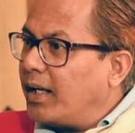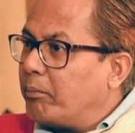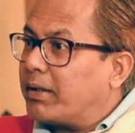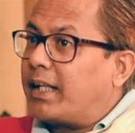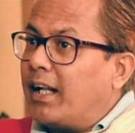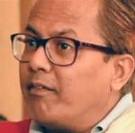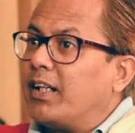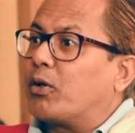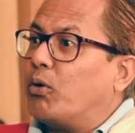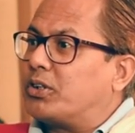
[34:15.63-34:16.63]
But then
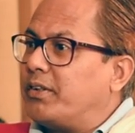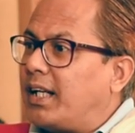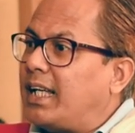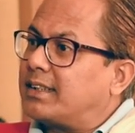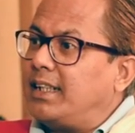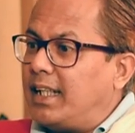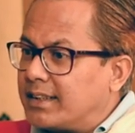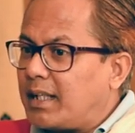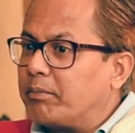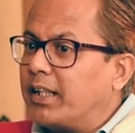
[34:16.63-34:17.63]
when the courts realized that
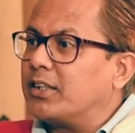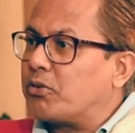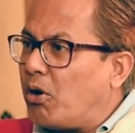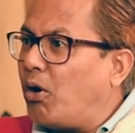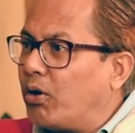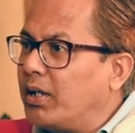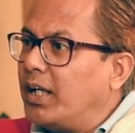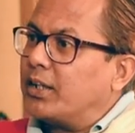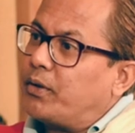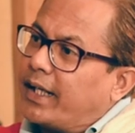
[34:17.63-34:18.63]
yes, something is wrong,
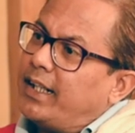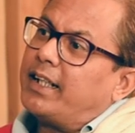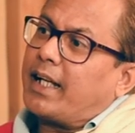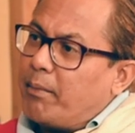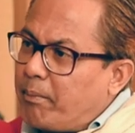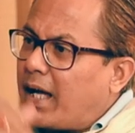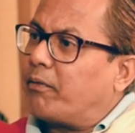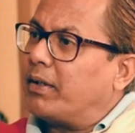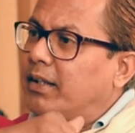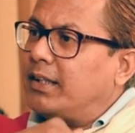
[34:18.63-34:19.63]
so again it came back
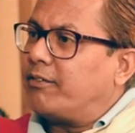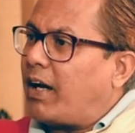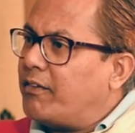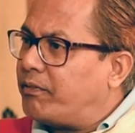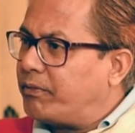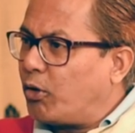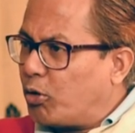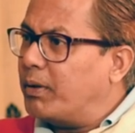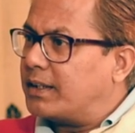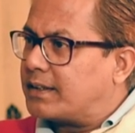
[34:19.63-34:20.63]
with the 5
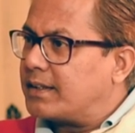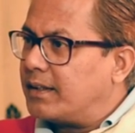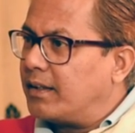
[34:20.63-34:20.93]
documents.